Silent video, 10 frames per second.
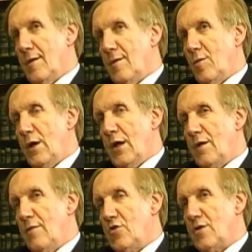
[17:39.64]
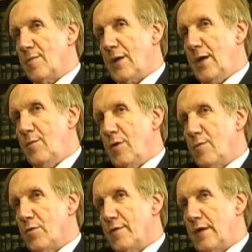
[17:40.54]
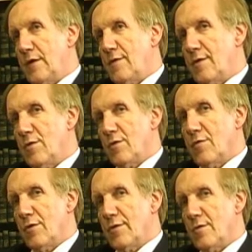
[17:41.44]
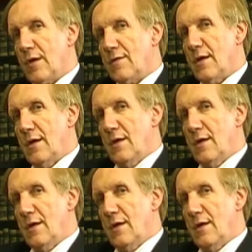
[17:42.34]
way in which the Bible presents the universe to us,